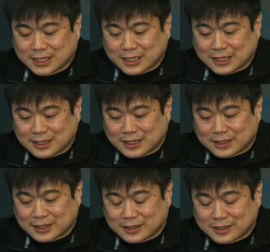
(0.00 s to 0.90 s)
uh,
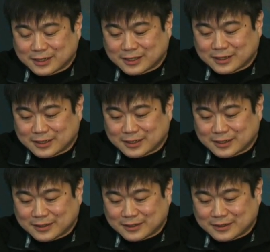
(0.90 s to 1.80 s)
uh,
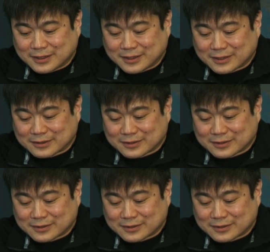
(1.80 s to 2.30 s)
uh, uh,